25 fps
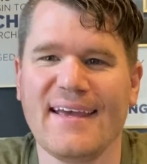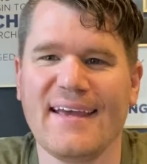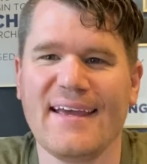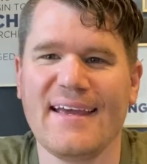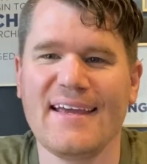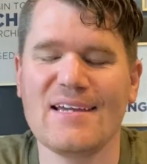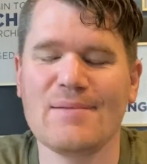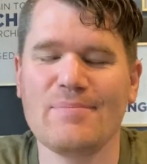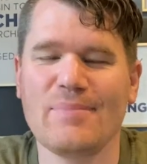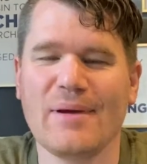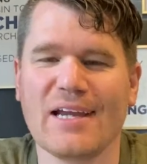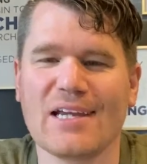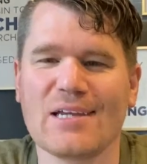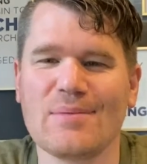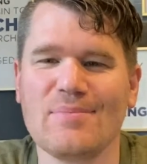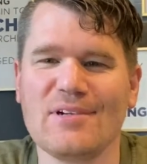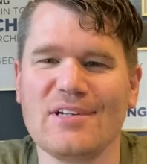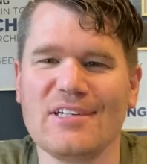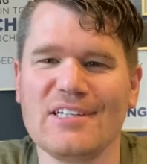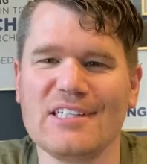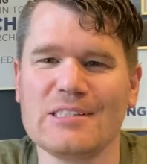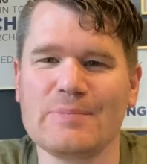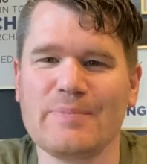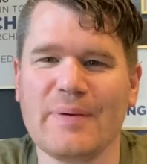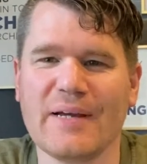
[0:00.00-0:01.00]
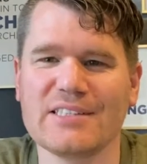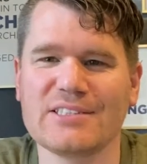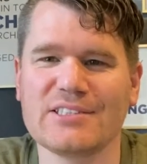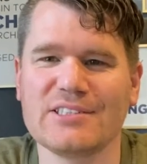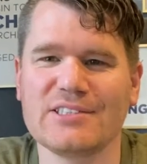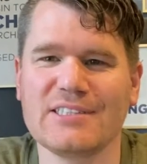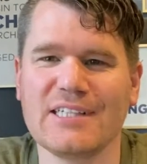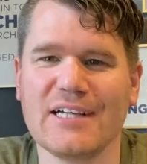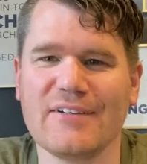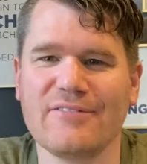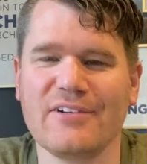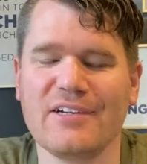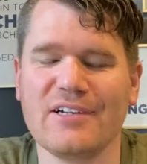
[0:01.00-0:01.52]
Hey, Impact Communities,
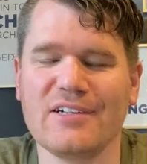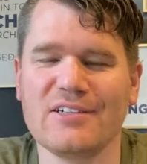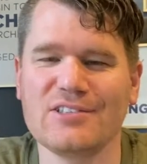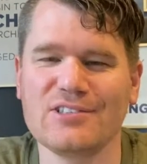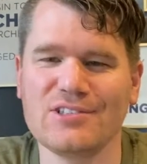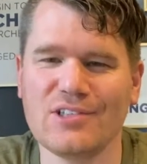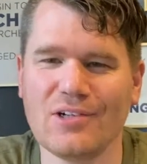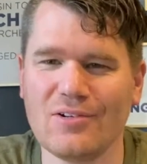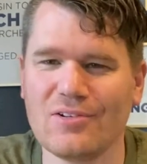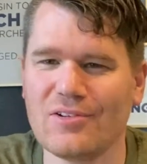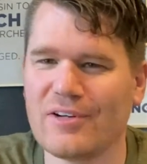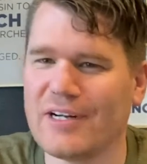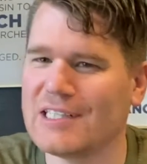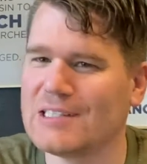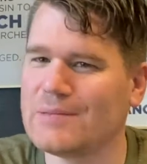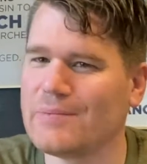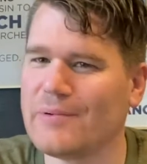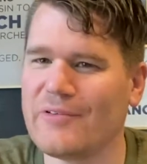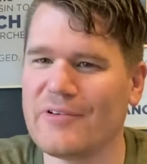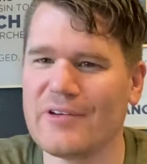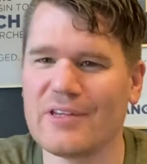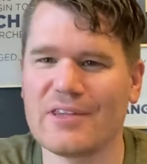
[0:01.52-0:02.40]
Pastor Jeff here. So great to be